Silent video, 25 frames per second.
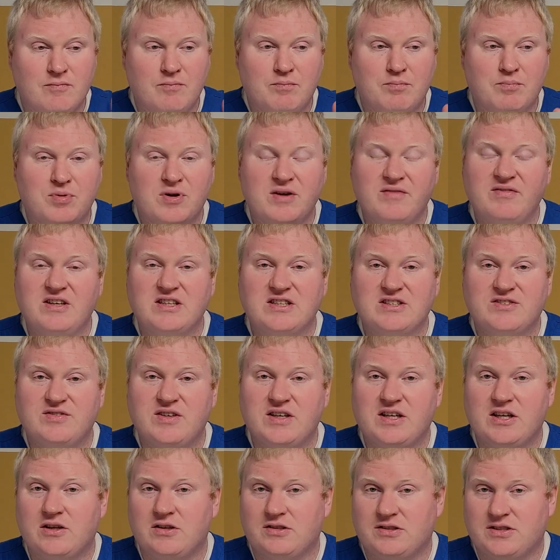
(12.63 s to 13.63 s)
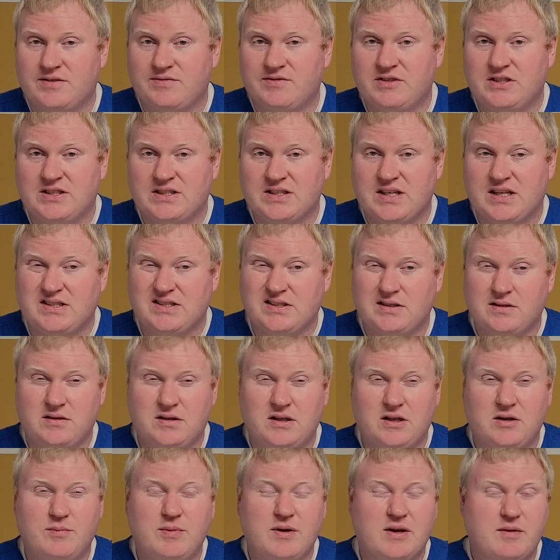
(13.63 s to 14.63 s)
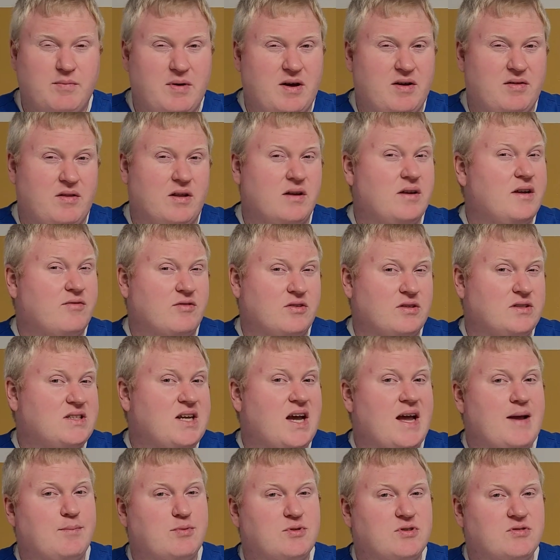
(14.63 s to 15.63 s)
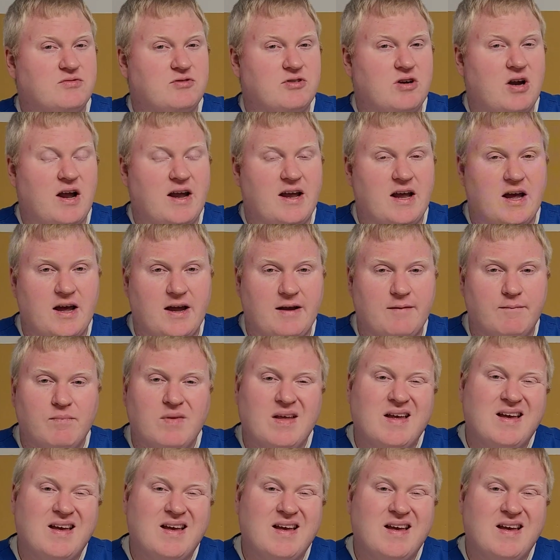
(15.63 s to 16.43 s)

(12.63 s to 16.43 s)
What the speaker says: Previous videos I've discussed a little bit about the different types of dry eye.